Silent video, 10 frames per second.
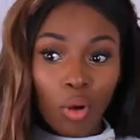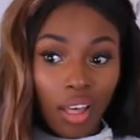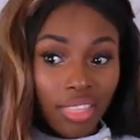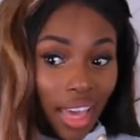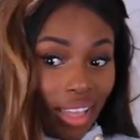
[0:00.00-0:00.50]
know
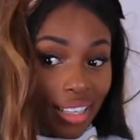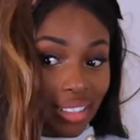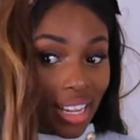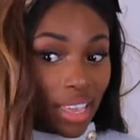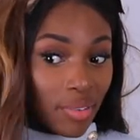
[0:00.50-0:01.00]
what? That
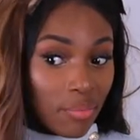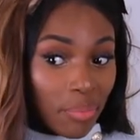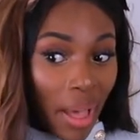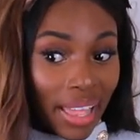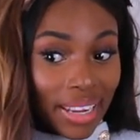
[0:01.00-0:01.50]
isn't even
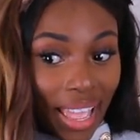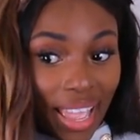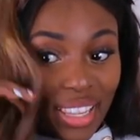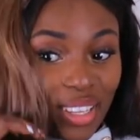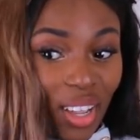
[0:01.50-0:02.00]
bad
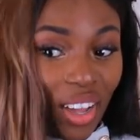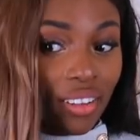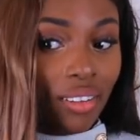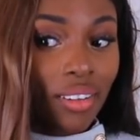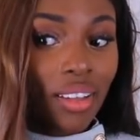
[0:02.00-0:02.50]
hair, you
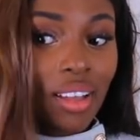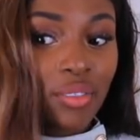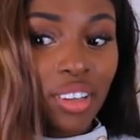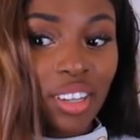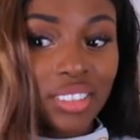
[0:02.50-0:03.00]
know
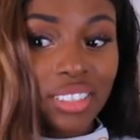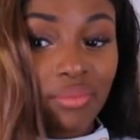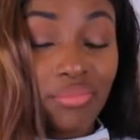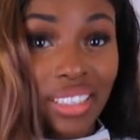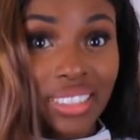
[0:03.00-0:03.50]
for a little
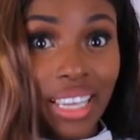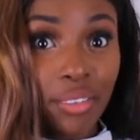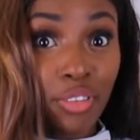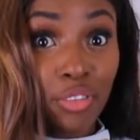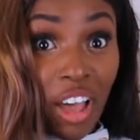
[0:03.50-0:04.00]
synthetic
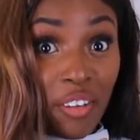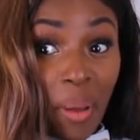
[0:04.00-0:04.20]
for five